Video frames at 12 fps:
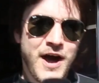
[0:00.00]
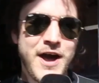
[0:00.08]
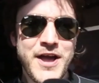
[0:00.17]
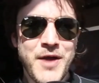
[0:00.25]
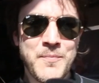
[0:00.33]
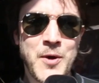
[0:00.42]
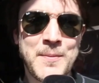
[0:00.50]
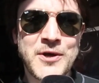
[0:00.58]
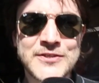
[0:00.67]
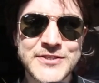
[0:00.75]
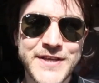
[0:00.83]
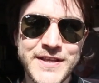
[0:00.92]
Hi, I'm Rob
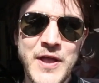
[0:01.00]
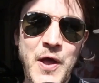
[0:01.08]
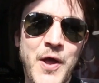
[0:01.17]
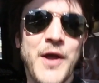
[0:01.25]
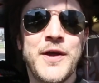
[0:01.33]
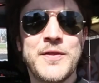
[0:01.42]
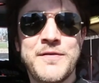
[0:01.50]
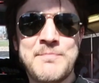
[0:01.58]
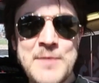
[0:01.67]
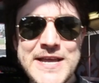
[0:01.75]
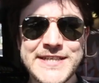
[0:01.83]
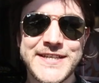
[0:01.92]
Austin.
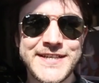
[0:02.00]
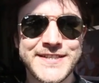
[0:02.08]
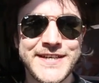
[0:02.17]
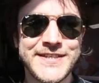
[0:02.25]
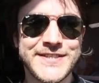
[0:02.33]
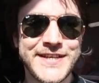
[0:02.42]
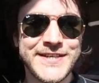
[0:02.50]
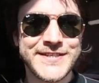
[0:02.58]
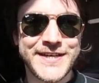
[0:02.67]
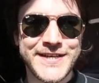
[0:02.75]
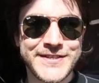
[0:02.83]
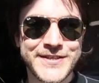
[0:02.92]
BTCC
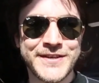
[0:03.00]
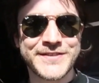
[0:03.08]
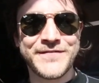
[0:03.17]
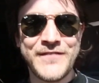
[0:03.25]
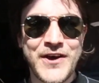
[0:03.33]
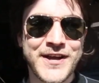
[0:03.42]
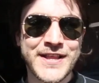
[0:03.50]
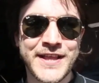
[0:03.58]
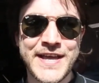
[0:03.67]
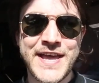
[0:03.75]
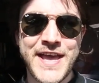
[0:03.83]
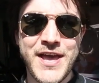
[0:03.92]
season is
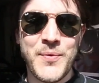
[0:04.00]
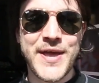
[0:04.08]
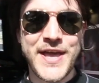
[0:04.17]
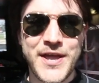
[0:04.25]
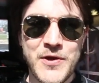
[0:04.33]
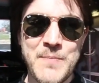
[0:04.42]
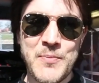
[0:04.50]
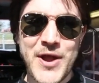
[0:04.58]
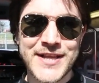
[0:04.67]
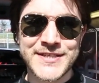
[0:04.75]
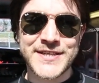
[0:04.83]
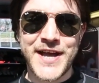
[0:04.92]
finally here. We're here at
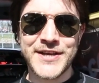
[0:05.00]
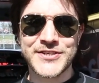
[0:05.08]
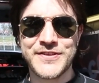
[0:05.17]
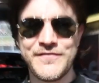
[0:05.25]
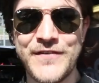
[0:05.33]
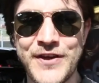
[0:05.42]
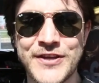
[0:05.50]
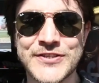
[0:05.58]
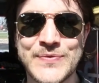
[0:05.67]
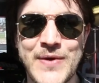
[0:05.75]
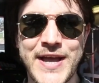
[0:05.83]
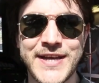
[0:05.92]
Brands Hatch, the
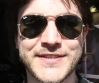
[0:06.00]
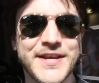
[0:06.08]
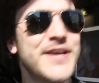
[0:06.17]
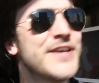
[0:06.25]
first race.